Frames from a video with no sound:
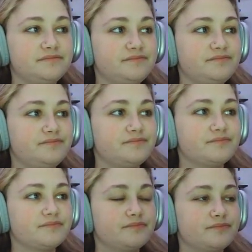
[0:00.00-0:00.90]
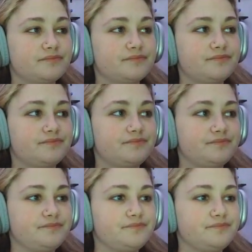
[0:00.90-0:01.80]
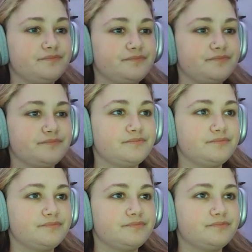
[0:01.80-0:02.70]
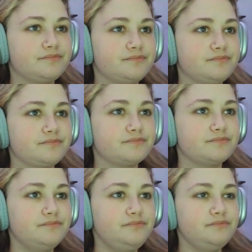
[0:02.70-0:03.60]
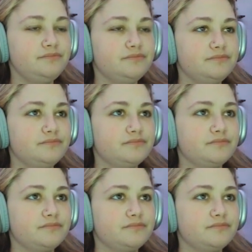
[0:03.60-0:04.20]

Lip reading: Nobody speaks.